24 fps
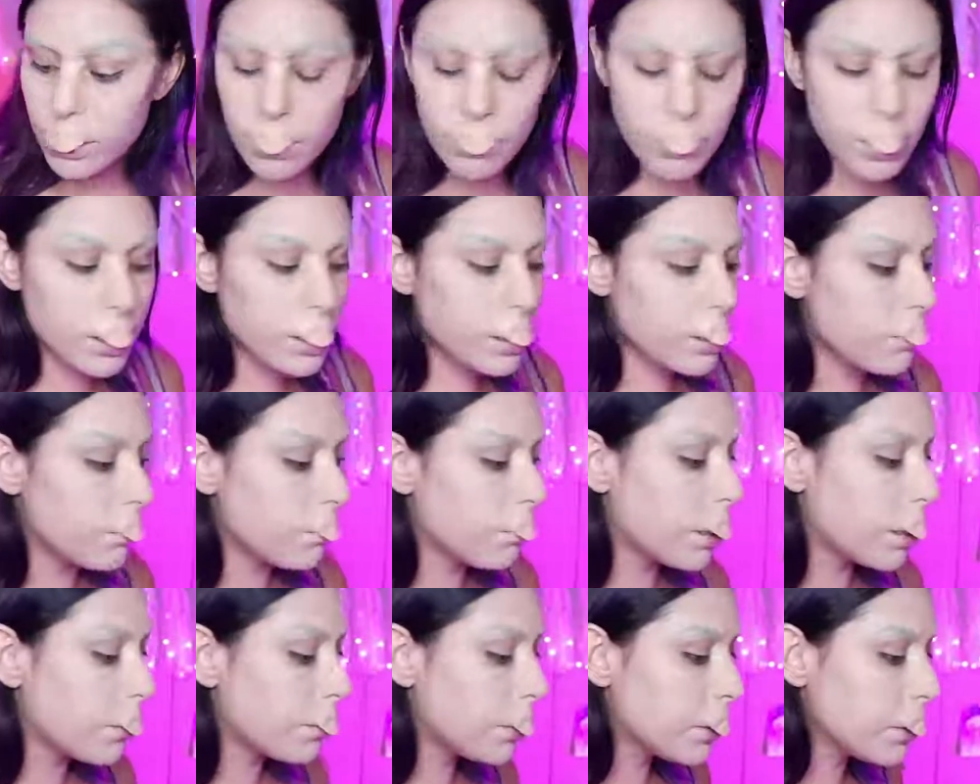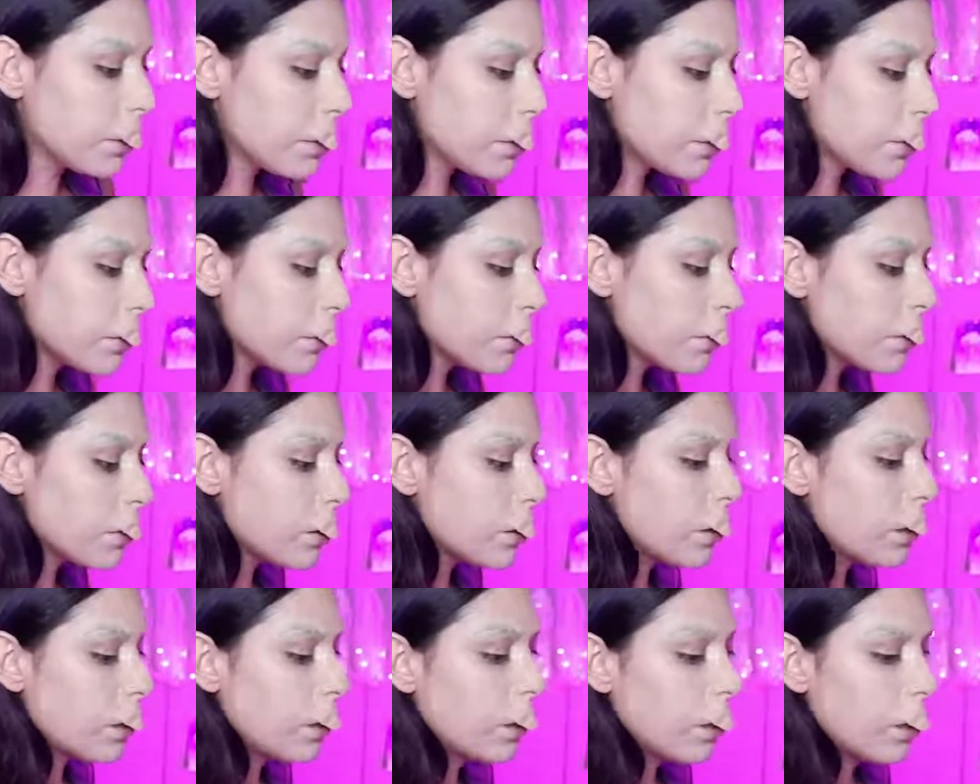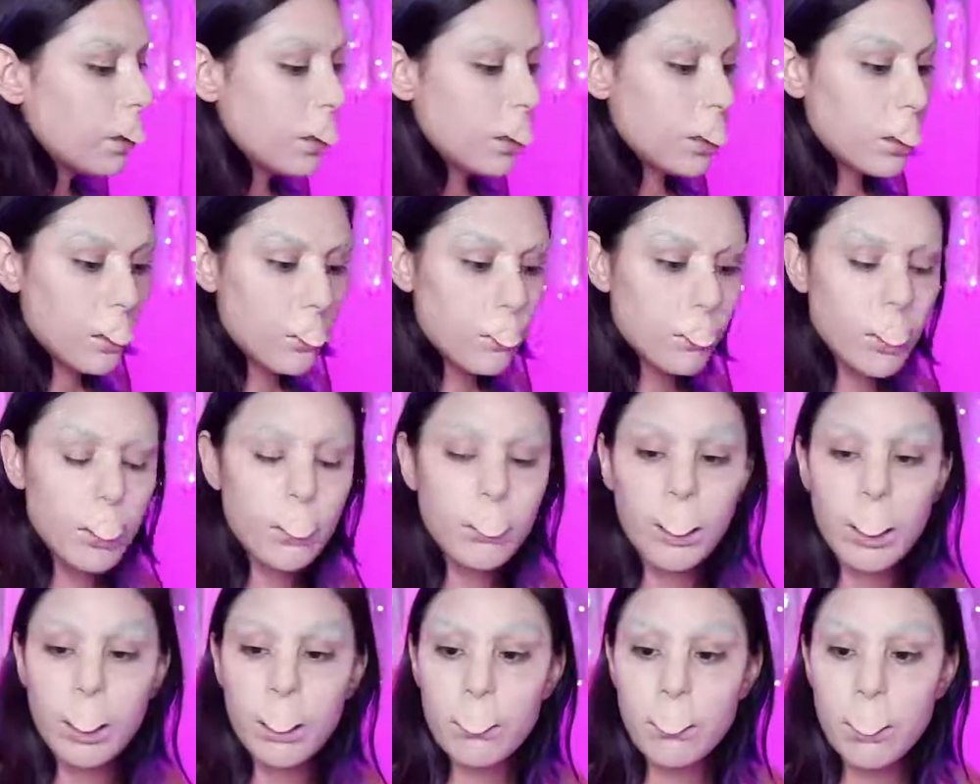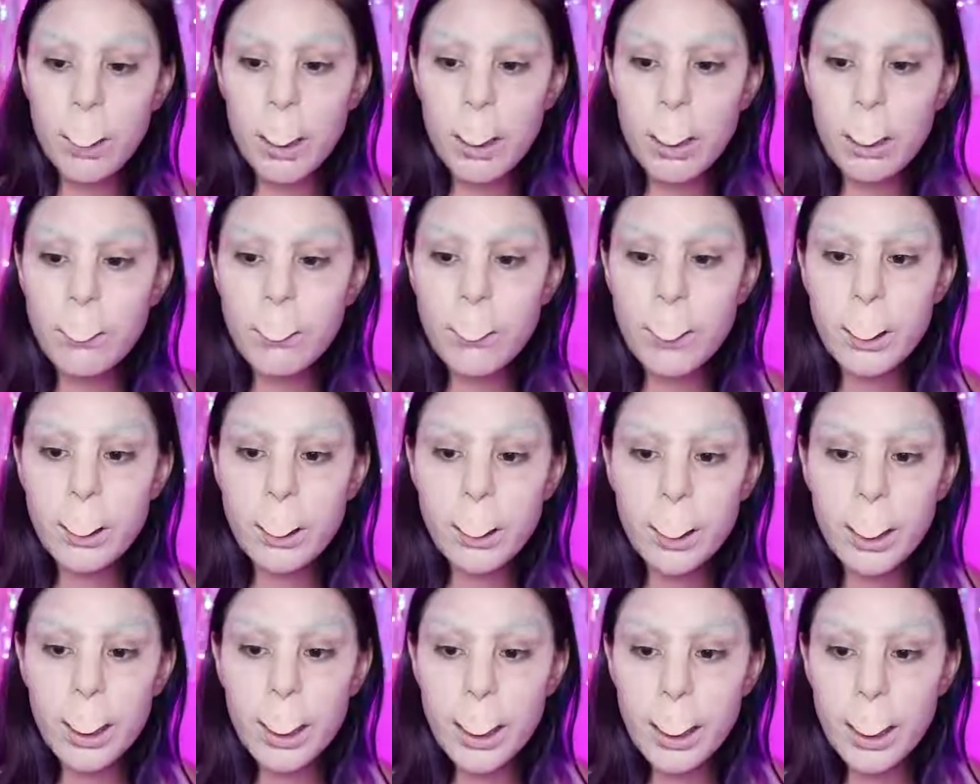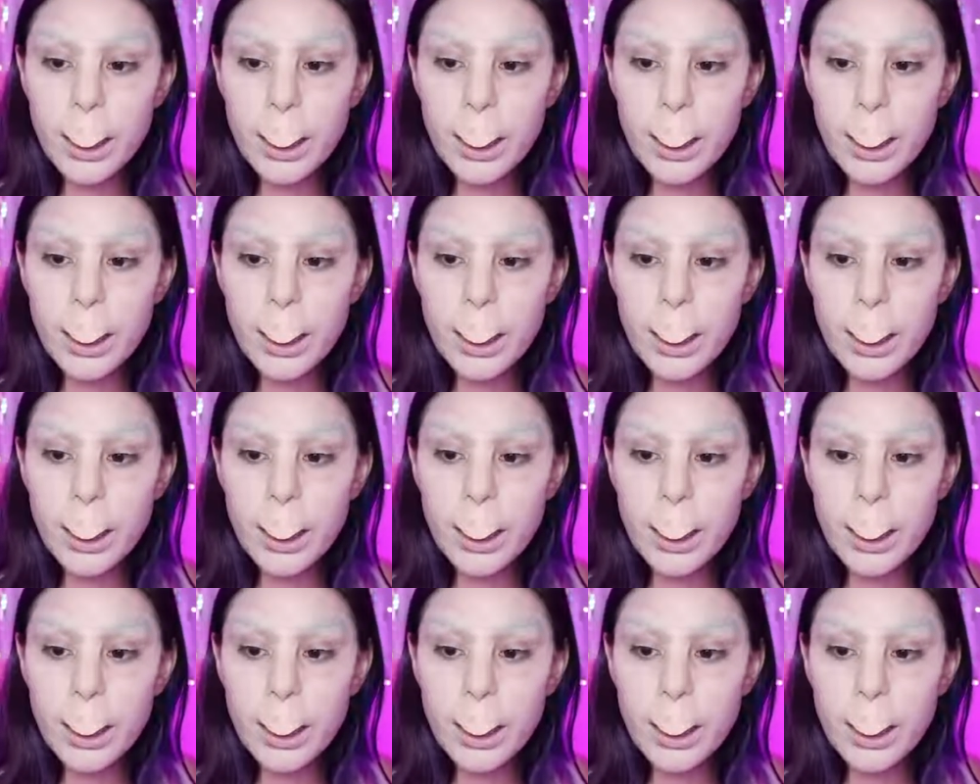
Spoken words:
you know what? Some purple tones would work perfectly